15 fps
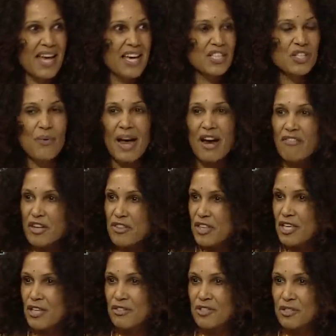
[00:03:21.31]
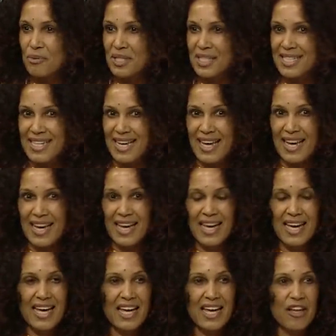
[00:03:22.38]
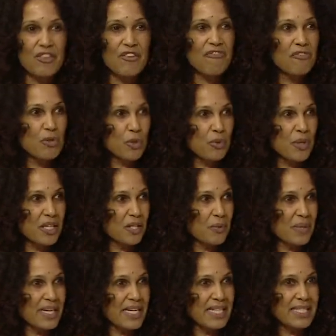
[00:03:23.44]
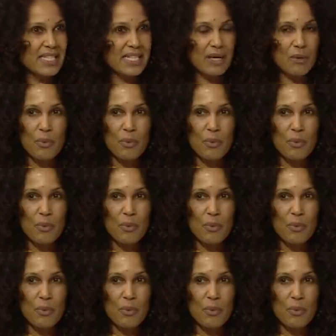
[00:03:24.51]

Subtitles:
So everything you do today, the food that you eat,